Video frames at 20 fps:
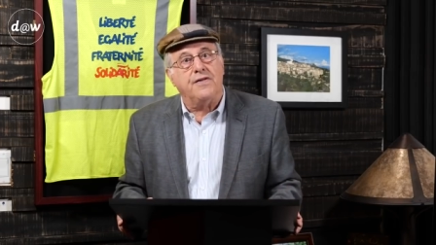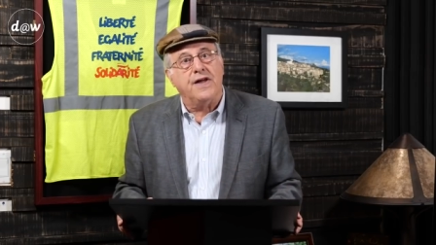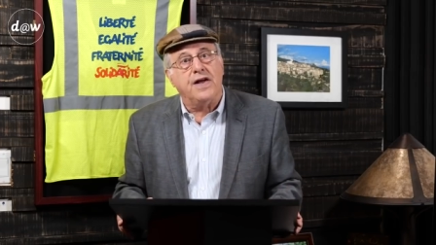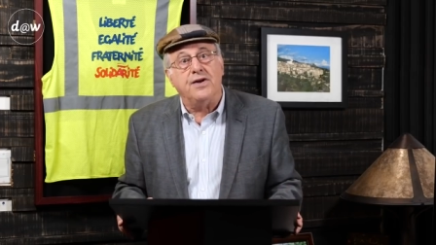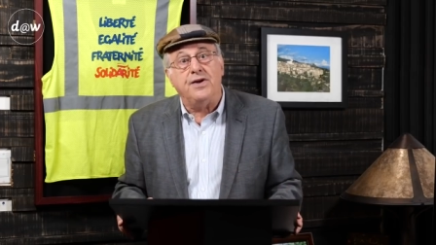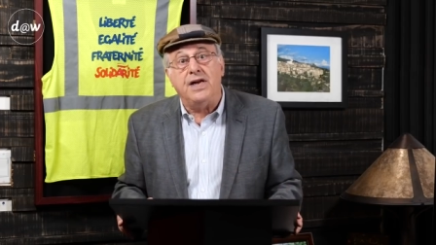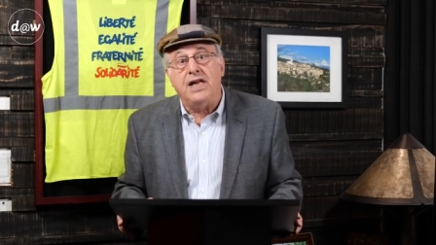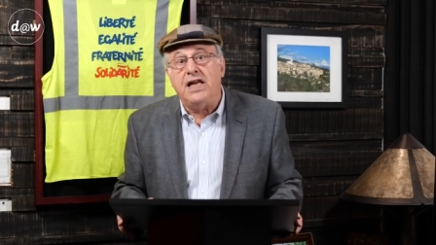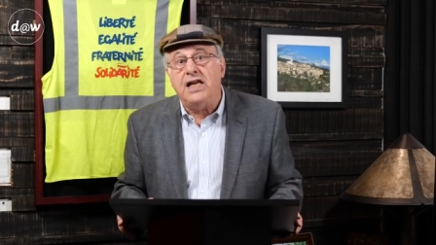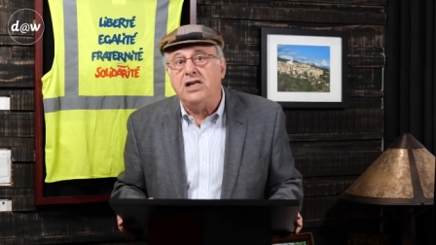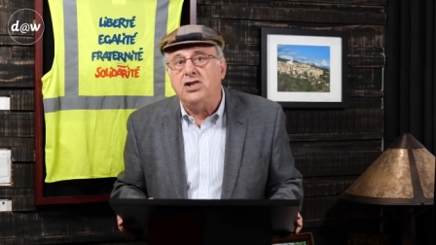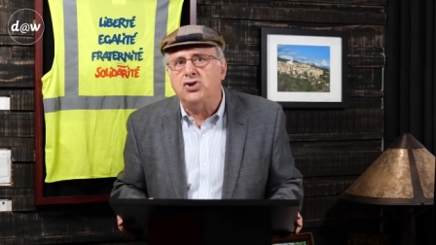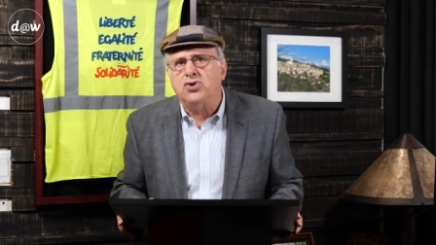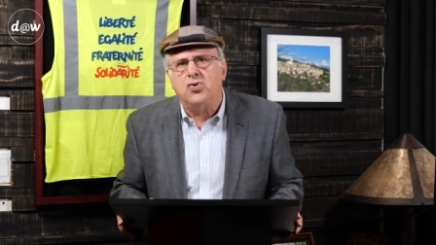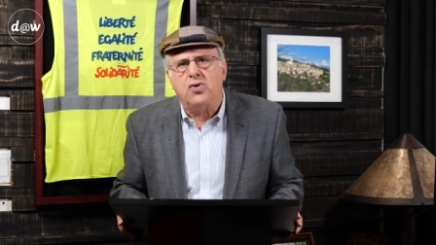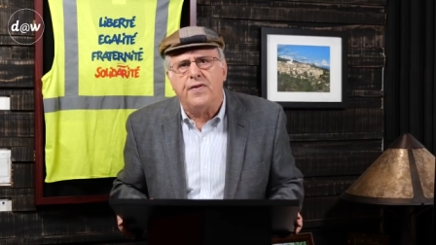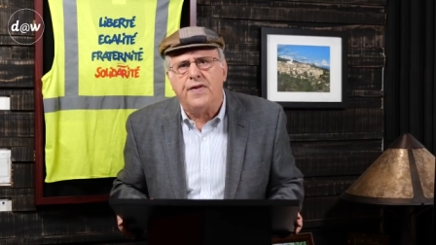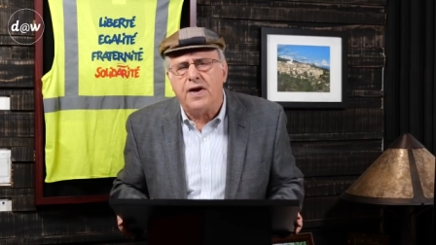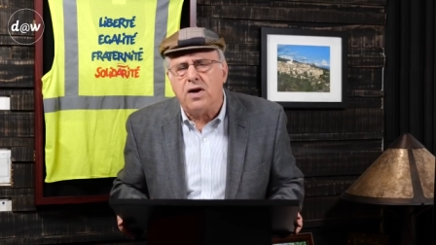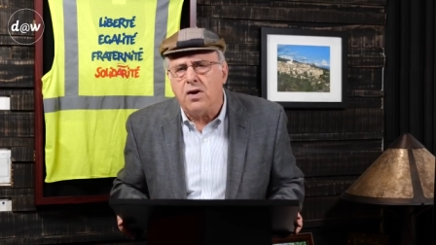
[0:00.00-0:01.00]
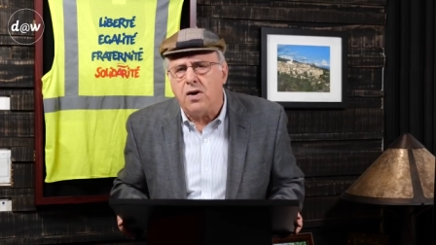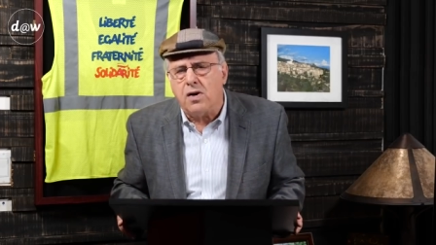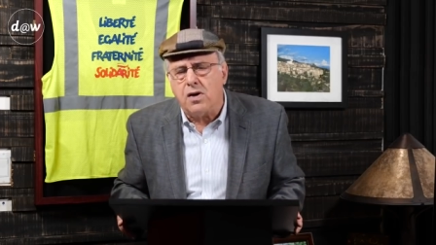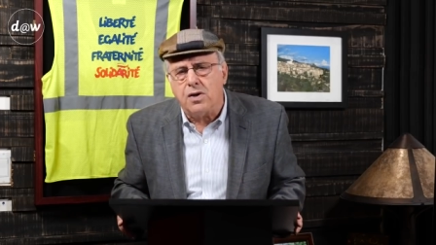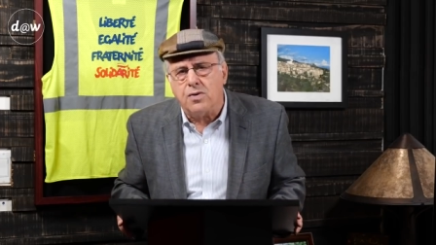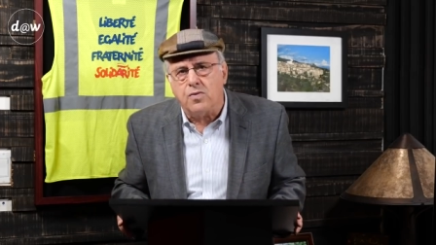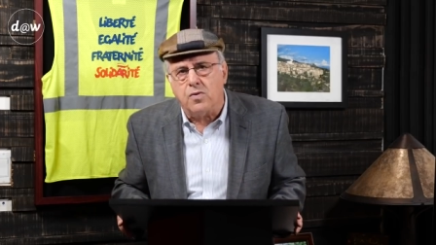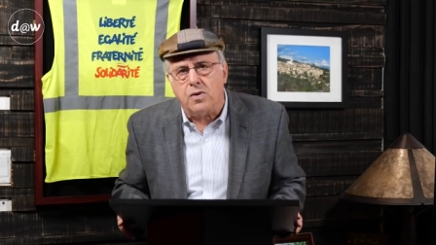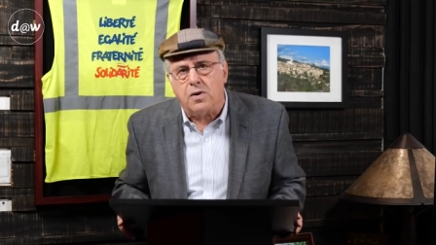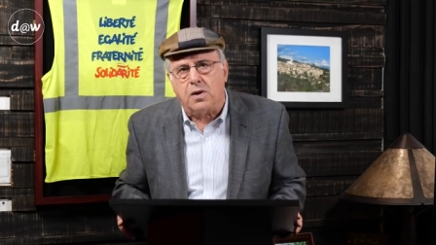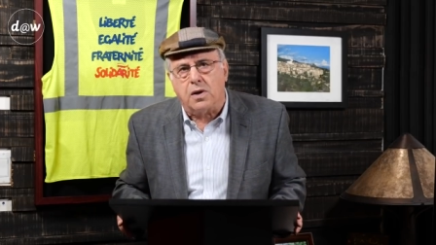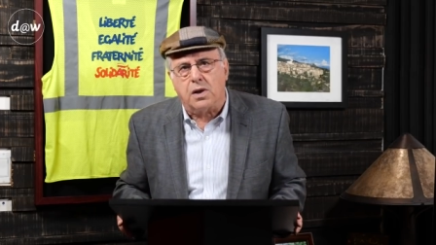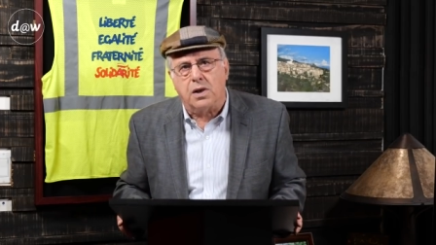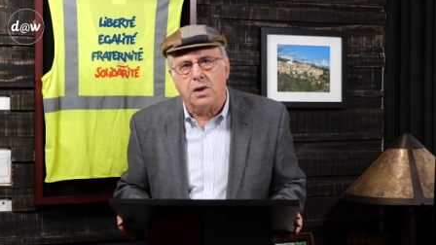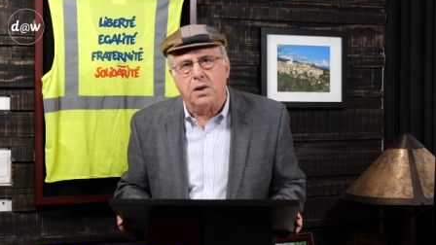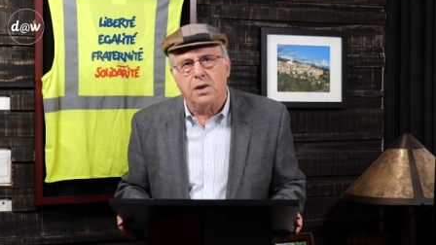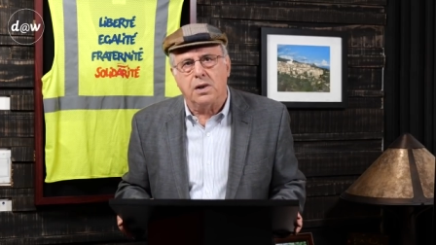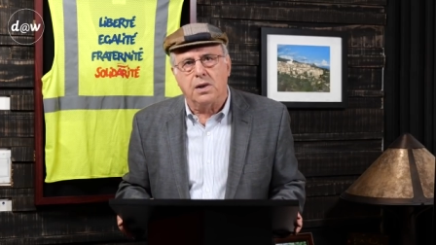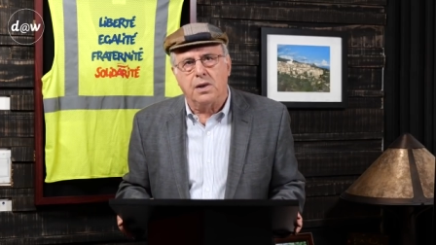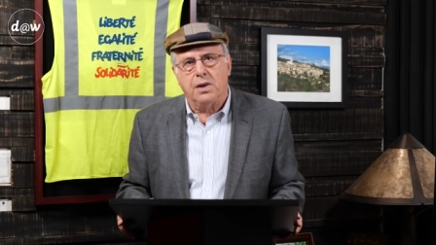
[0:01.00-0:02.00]
their needs or their hard
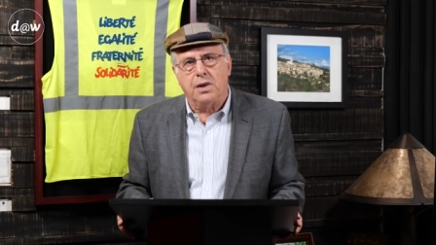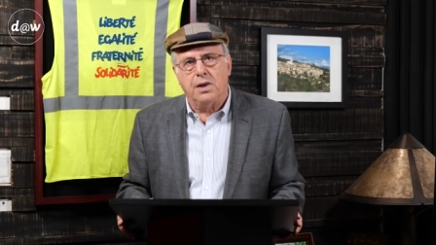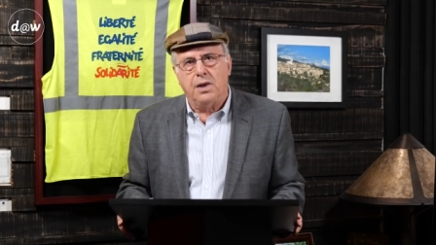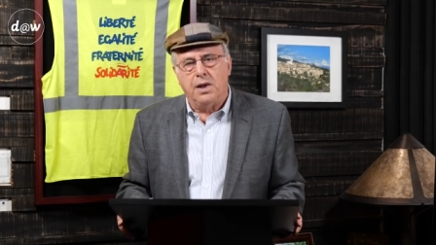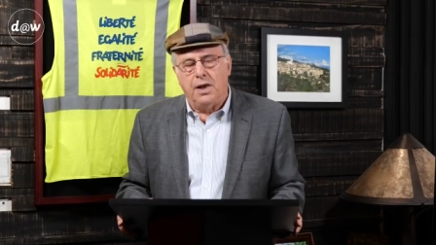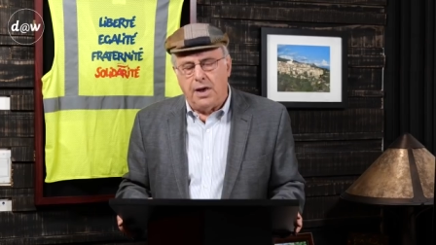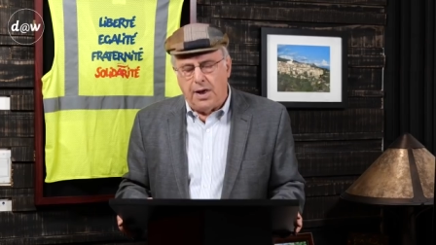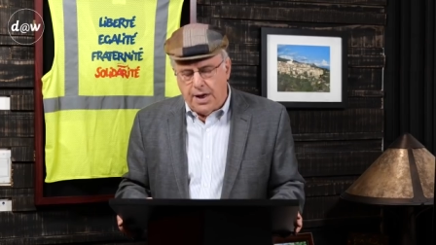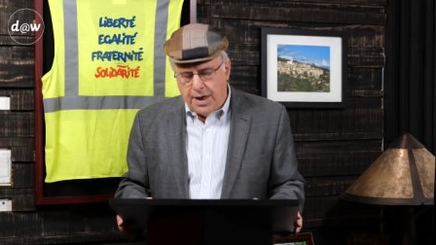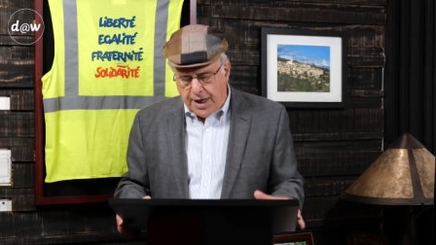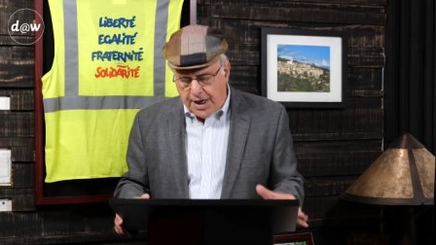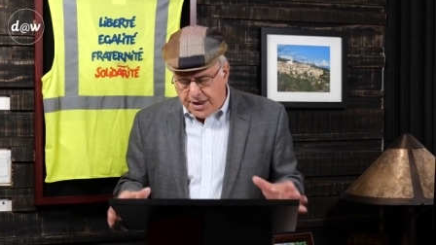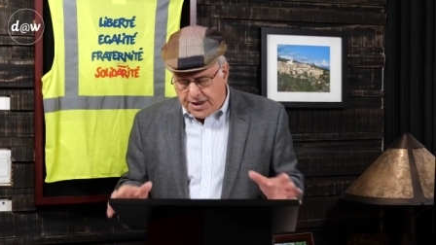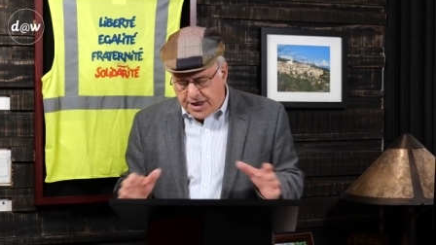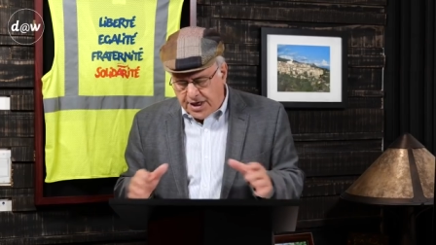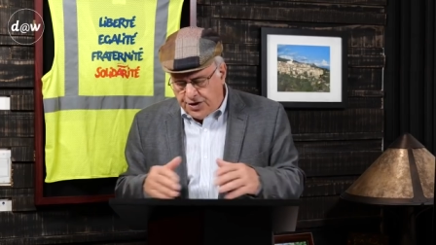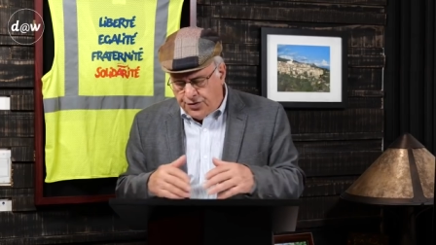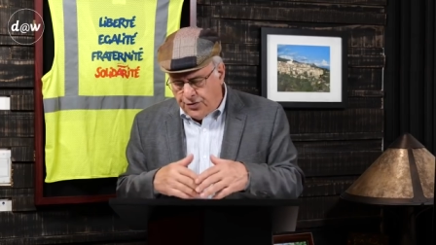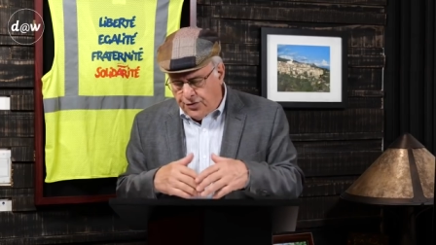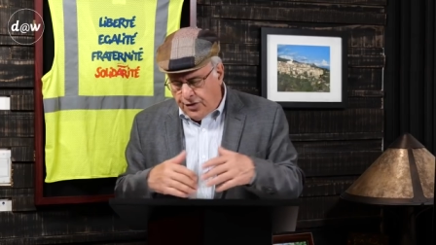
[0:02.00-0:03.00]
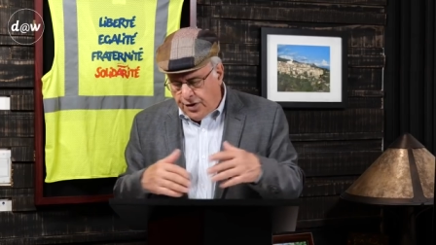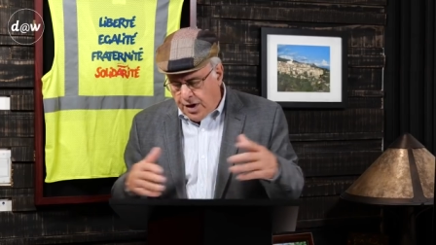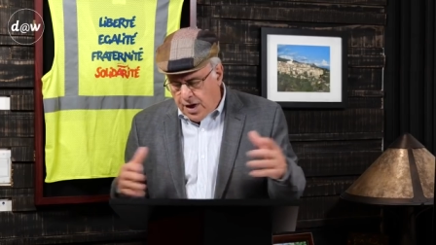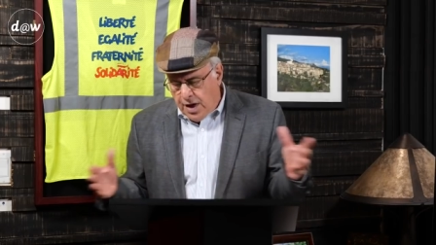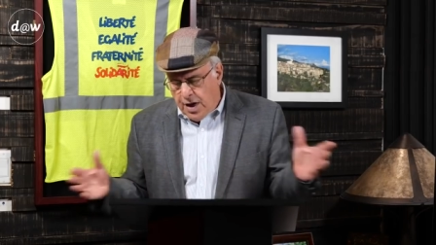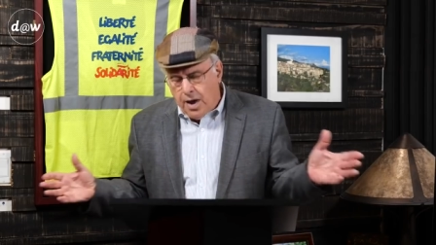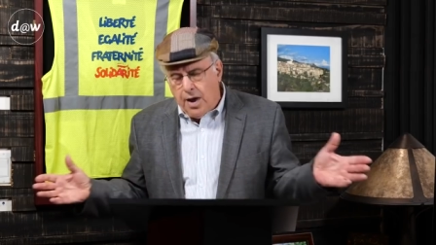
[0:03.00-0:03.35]
work. It didn't